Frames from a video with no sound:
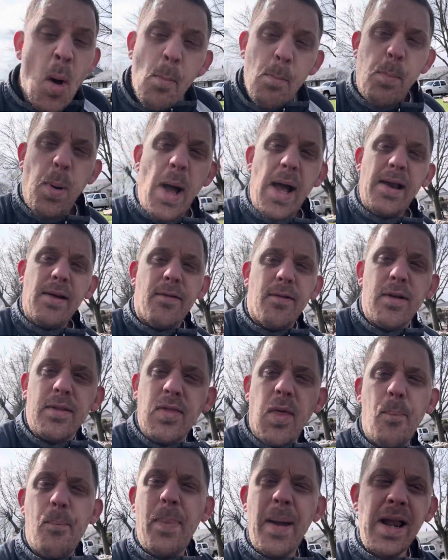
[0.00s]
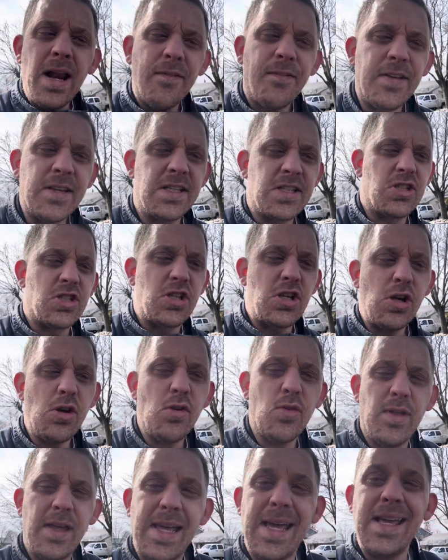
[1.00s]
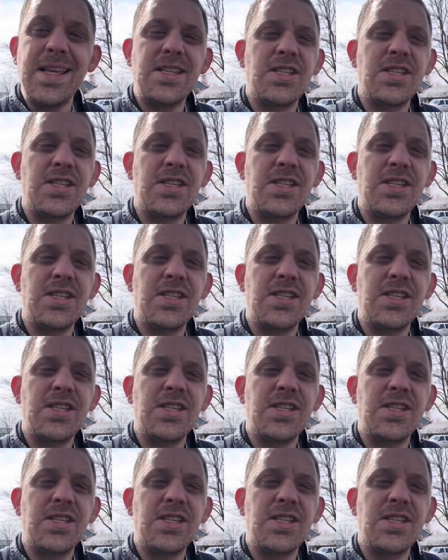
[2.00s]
But the benefits to the